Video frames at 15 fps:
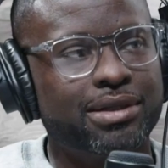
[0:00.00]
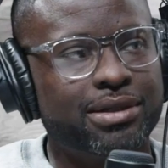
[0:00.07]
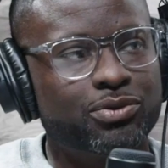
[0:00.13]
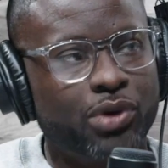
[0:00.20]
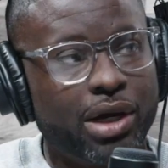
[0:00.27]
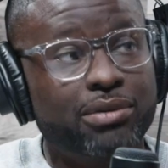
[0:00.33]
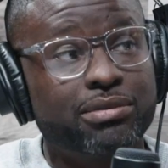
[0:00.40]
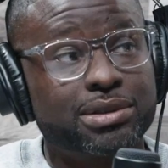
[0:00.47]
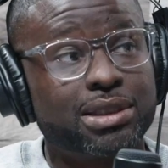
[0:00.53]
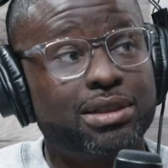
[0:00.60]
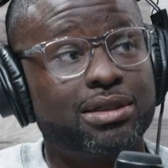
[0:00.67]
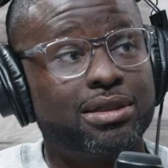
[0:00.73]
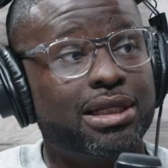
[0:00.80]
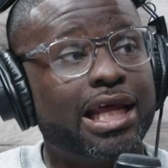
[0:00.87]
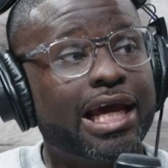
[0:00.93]
the rent was a
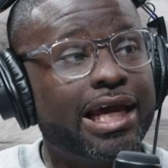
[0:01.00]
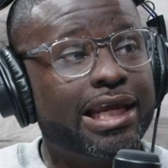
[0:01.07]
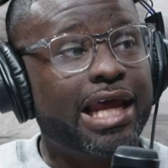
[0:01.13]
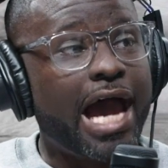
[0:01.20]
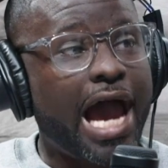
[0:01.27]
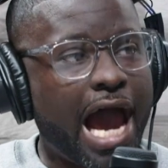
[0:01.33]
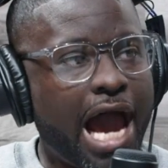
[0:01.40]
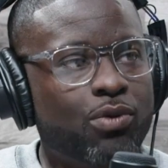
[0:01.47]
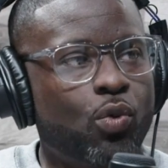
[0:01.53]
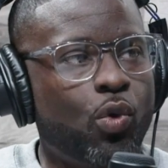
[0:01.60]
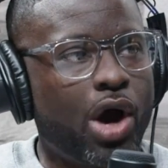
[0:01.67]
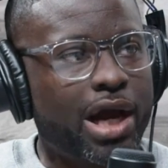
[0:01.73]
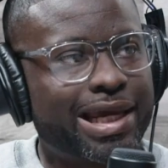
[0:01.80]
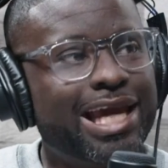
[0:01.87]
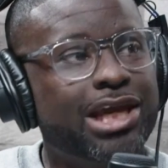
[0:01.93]
little late, and
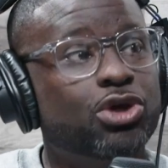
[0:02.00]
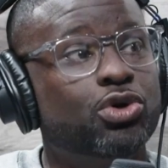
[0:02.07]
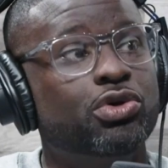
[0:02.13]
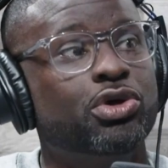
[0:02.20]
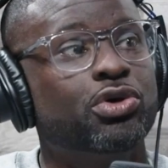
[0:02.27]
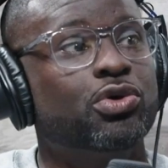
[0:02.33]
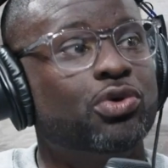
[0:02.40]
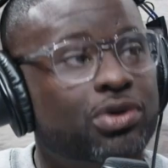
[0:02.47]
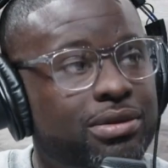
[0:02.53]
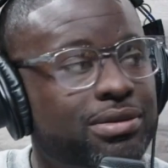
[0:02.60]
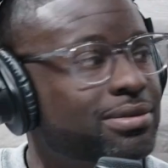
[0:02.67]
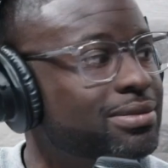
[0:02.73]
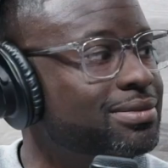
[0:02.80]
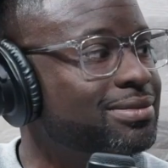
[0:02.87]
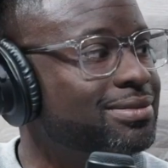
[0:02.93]
what can you do?
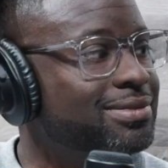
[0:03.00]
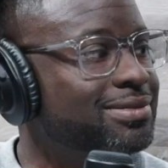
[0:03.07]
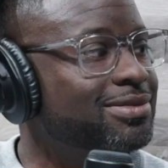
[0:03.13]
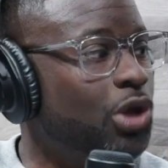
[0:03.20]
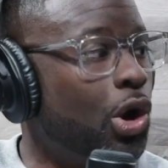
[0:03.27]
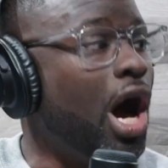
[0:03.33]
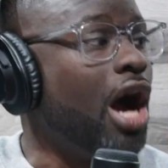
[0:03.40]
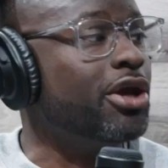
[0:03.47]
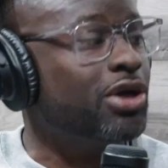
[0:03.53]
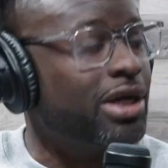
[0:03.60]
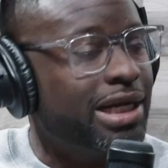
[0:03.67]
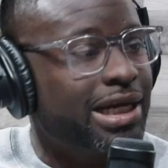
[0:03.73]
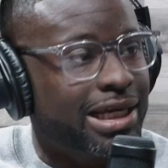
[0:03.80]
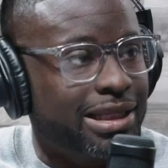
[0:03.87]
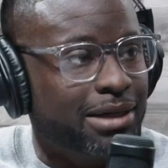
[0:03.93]
No, how are you
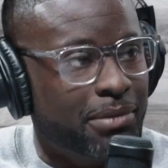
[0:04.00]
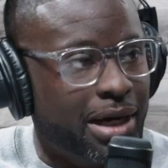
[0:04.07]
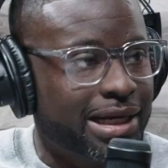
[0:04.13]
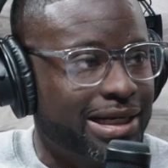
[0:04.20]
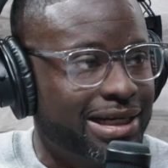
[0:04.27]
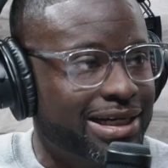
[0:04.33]
gonna get the money?